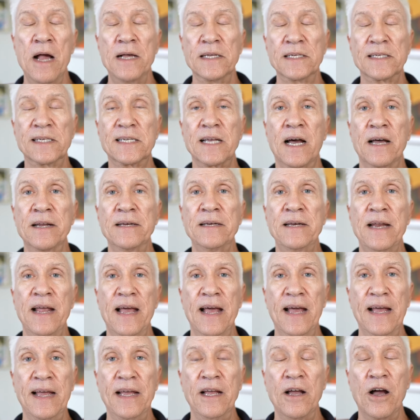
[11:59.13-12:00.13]

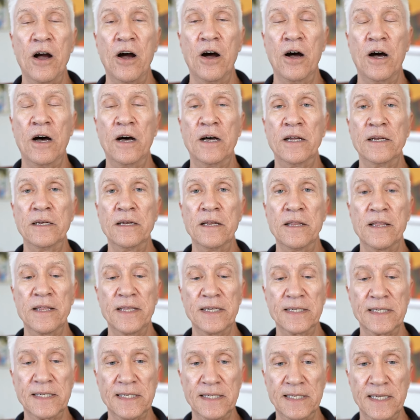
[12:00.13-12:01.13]
Sunday on
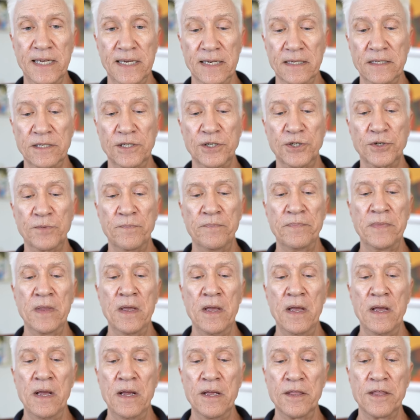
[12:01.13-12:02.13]
the 6th,
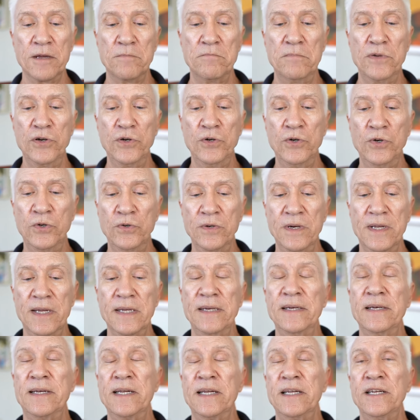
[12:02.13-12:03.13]
the moon
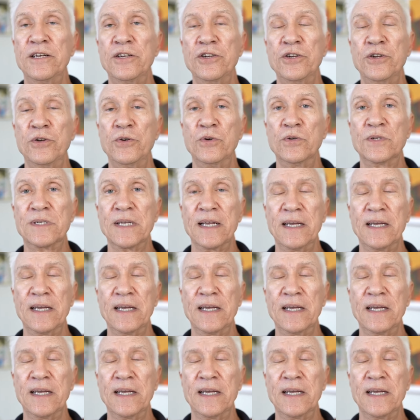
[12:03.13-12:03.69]
continues